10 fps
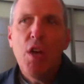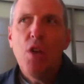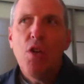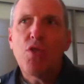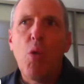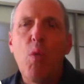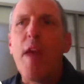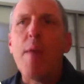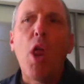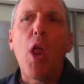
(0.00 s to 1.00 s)
So when
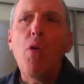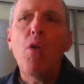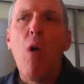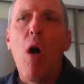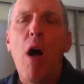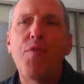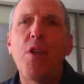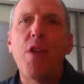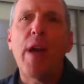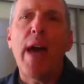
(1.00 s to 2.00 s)
they blow you off,
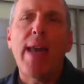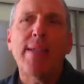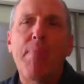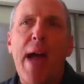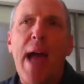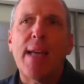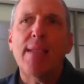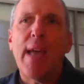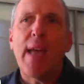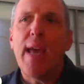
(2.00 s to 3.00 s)
you got to sit back and
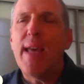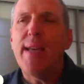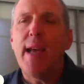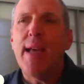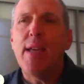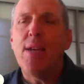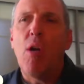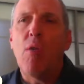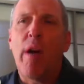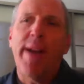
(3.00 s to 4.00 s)
say,
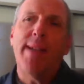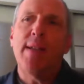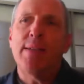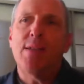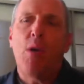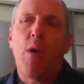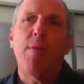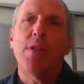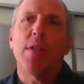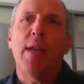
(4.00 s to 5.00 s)
all right.
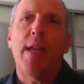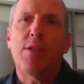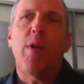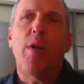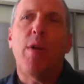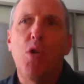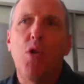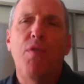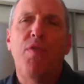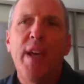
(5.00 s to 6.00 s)
So at
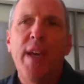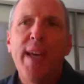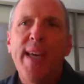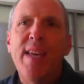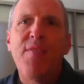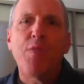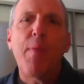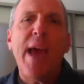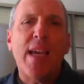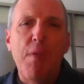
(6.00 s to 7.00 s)
Move, if it's
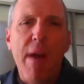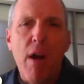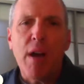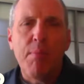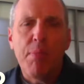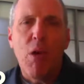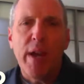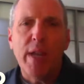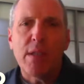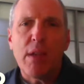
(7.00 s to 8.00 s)
Bank of America
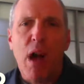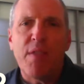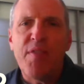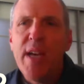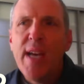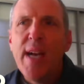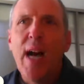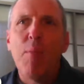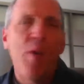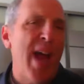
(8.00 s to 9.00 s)
blowing us off,
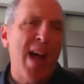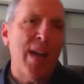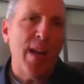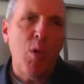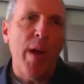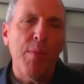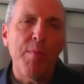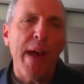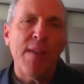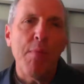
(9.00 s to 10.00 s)
we're not going to quit with
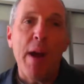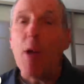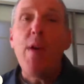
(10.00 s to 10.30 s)
Bank of America.